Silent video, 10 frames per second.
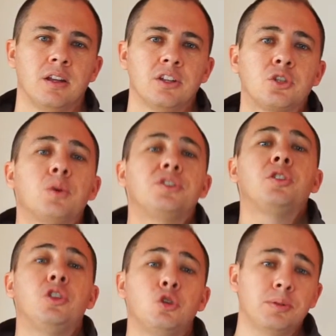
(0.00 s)
So what do
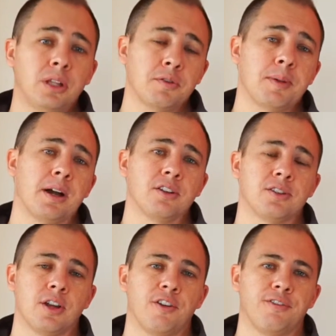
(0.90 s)
you believe about
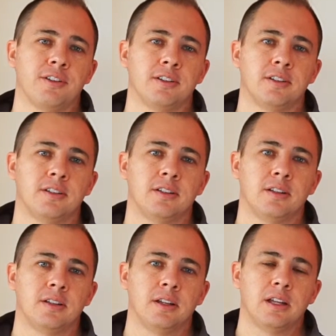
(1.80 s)
yourself?
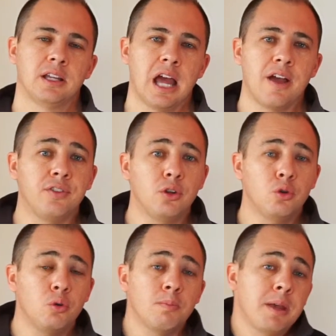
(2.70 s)
Have
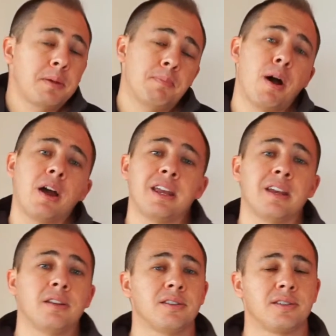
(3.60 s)
you maybe bought
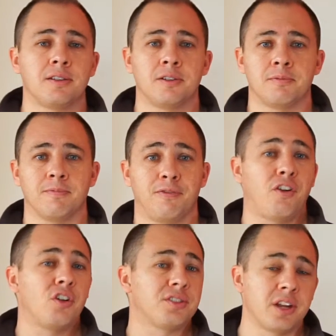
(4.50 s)
into some
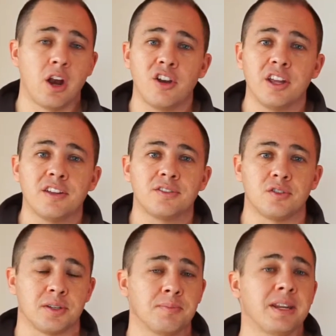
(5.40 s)
false narratives or
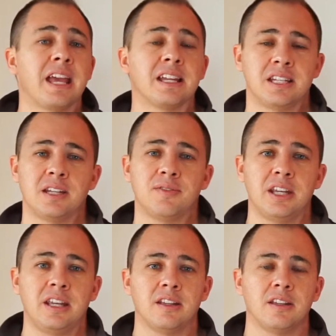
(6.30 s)
some
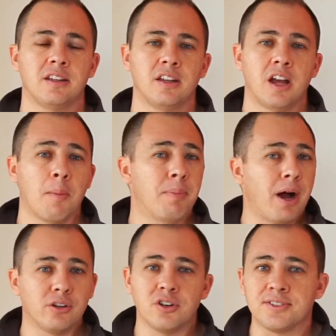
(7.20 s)
negativity
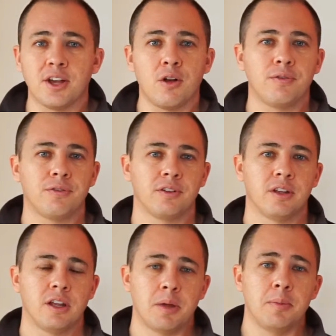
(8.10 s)
about yourself?
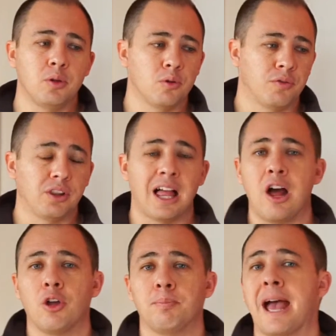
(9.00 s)
Maybe you've
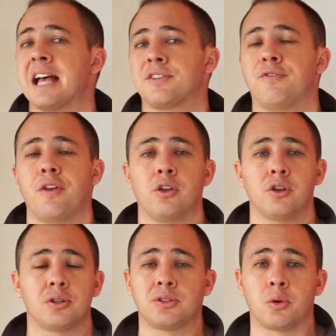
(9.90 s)
allowed past
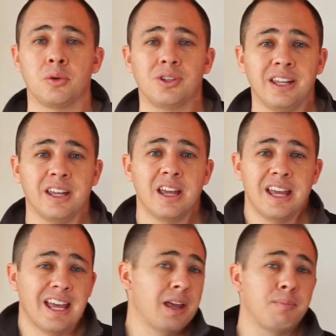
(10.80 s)
failures to really
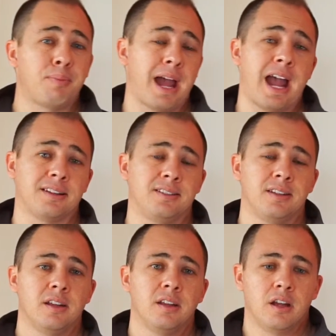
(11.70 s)
impact
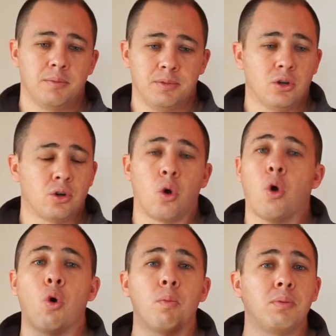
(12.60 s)
your
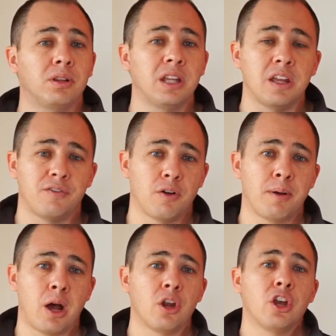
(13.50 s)
whole belief
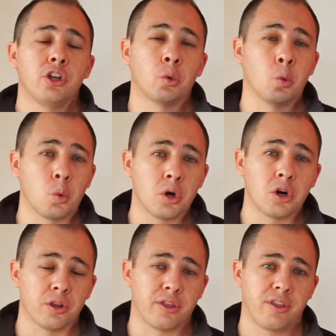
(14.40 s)
about your
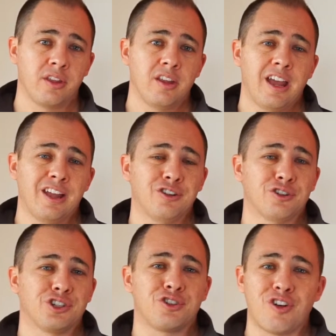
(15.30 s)
worth and your
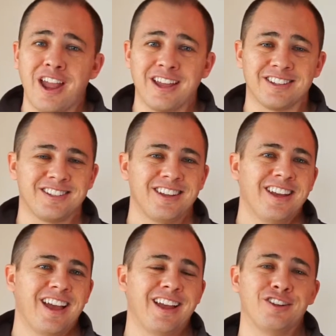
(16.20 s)
strengths
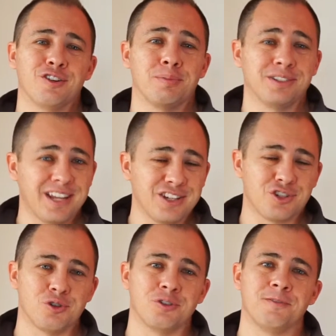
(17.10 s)
and your
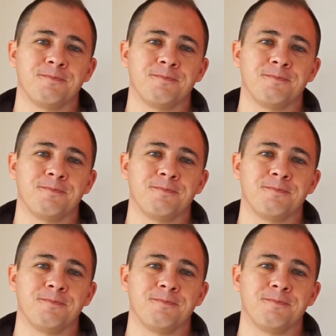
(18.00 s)
potential.